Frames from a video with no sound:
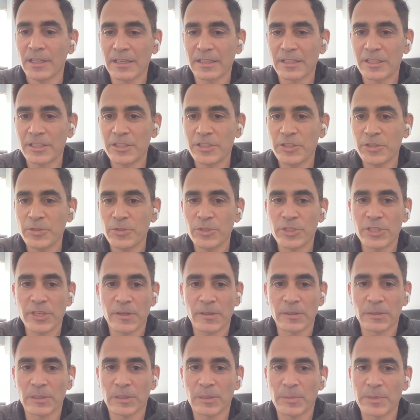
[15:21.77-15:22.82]
Could you share
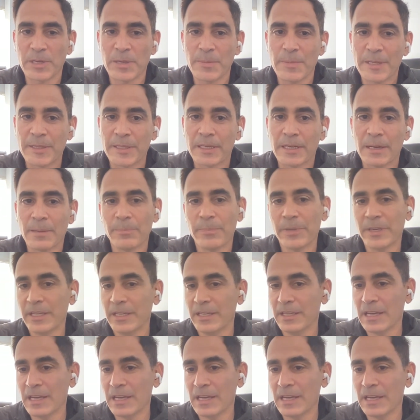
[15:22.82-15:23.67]
a little bit about the company,